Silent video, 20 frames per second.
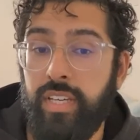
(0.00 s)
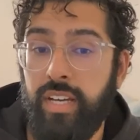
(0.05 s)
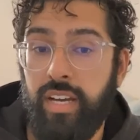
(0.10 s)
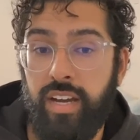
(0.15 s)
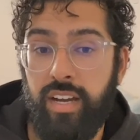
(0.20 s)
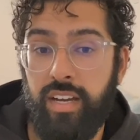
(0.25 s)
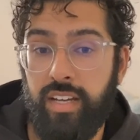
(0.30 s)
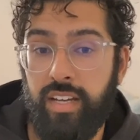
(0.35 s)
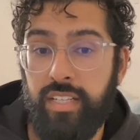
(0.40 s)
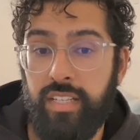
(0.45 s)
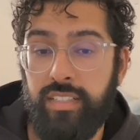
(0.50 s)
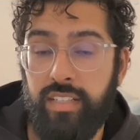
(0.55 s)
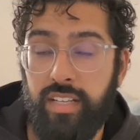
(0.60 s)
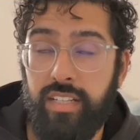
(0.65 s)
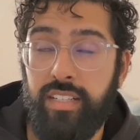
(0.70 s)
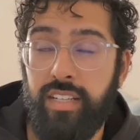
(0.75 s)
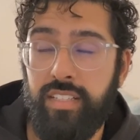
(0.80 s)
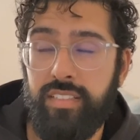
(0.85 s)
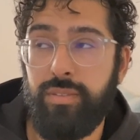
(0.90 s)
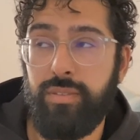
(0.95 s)
Yeah, and
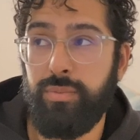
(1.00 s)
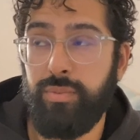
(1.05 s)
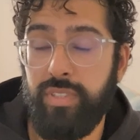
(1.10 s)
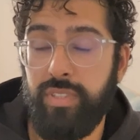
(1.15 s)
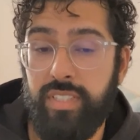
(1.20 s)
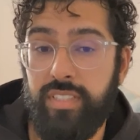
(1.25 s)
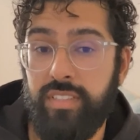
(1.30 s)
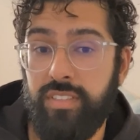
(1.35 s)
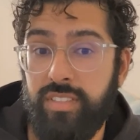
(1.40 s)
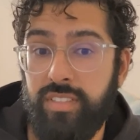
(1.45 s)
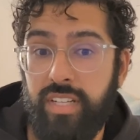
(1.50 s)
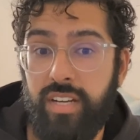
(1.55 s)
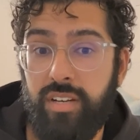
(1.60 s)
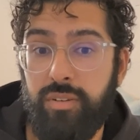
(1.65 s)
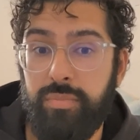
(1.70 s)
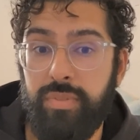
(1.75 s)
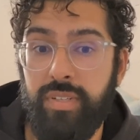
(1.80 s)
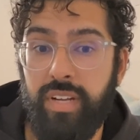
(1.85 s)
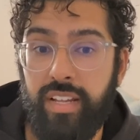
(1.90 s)
that's a really nerd out,